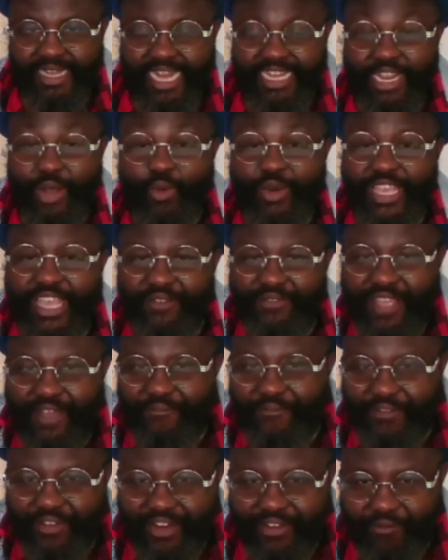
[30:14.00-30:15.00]
They will give them
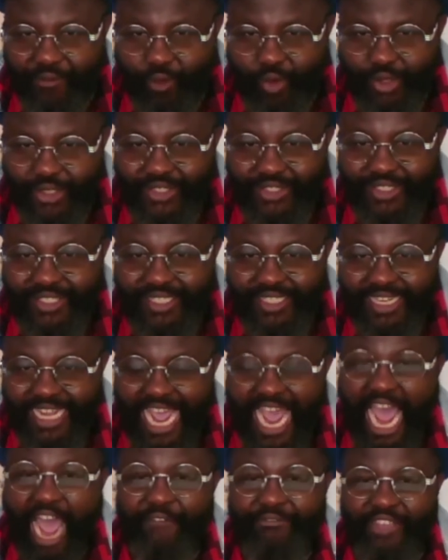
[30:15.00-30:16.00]
free food.
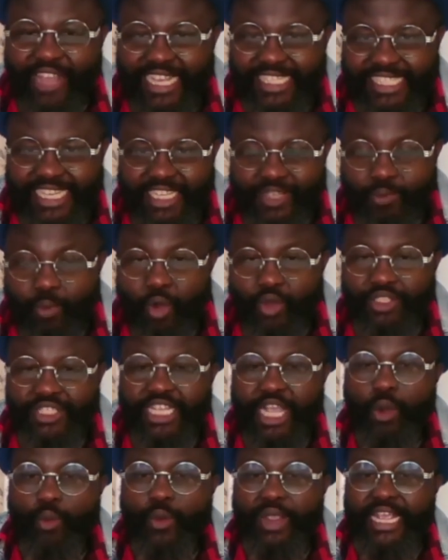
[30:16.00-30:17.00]
After six months,
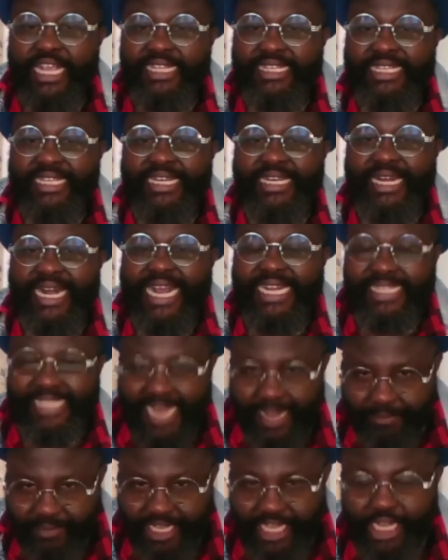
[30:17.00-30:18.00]
then we integrate
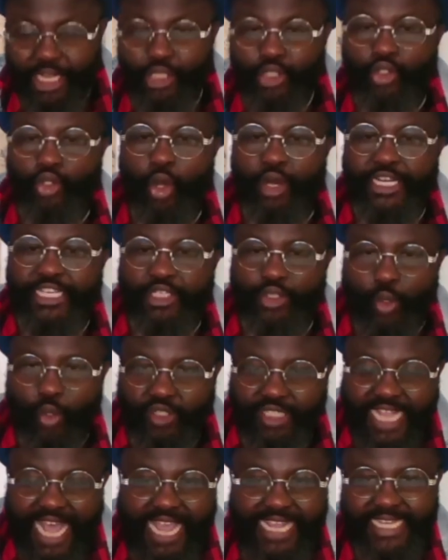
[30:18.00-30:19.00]
them into the
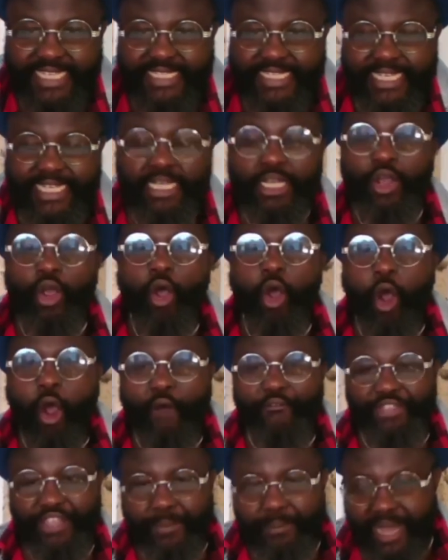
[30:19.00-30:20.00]
society
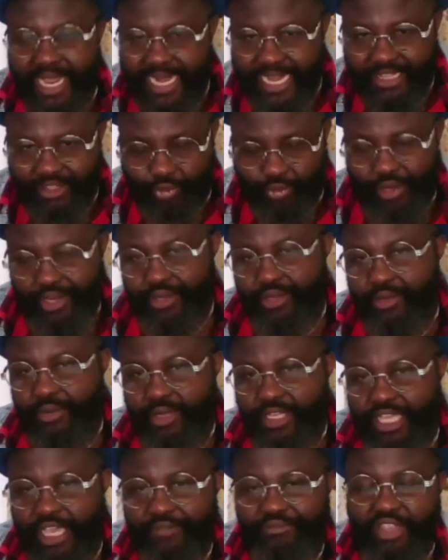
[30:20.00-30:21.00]
of the military.
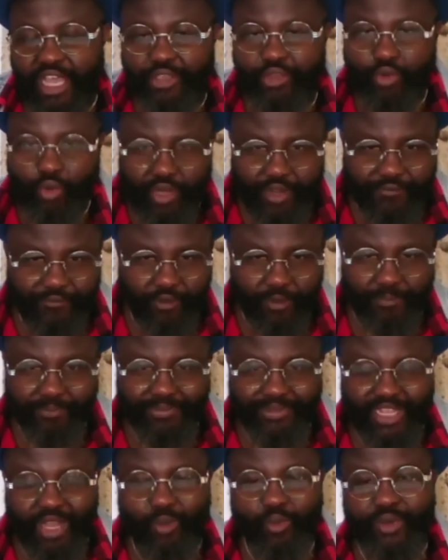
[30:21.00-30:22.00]
Give them
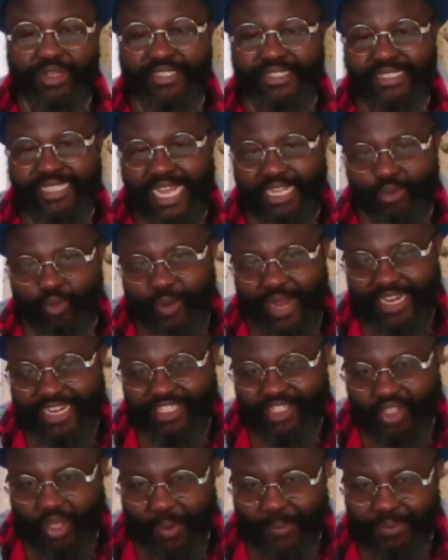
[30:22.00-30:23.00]
uniform. Then we start where they
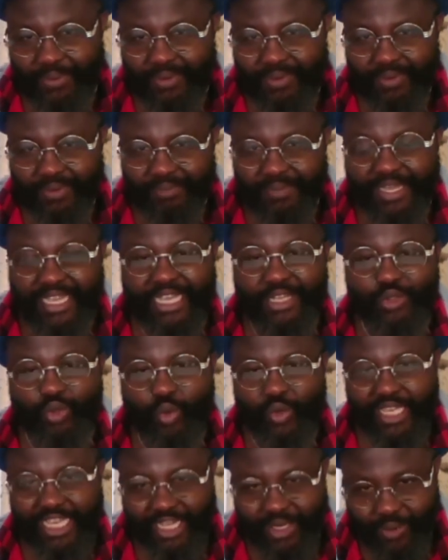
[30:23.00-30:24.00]
stop. Begin
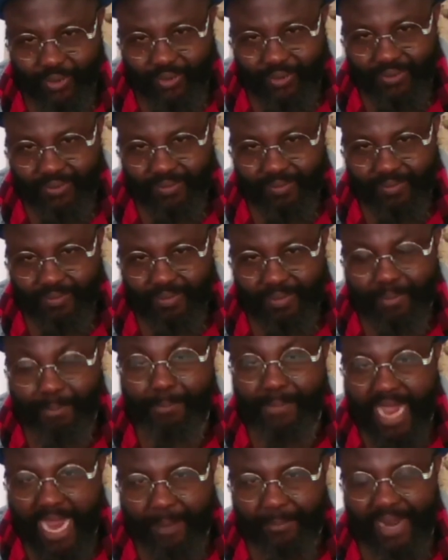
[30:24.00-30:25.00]
to kill,
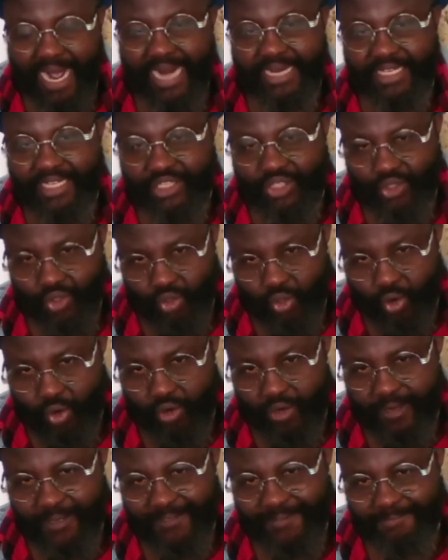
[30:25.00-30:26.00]
maim, and destroy.